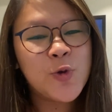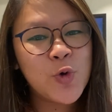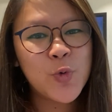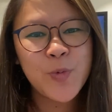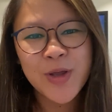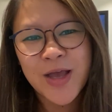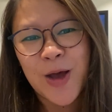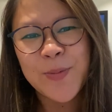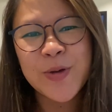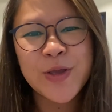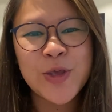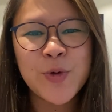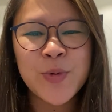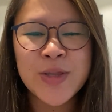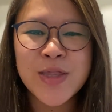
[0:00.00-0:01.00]
do become a
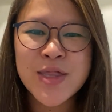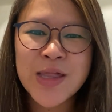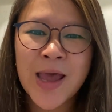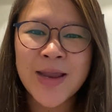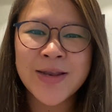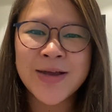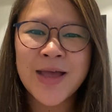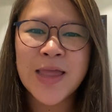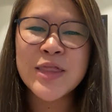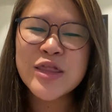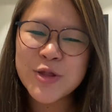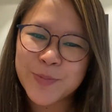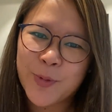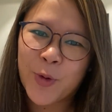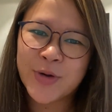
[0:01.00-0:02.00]
Q Insider and
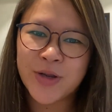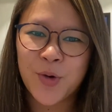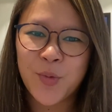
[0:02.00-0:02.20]
support our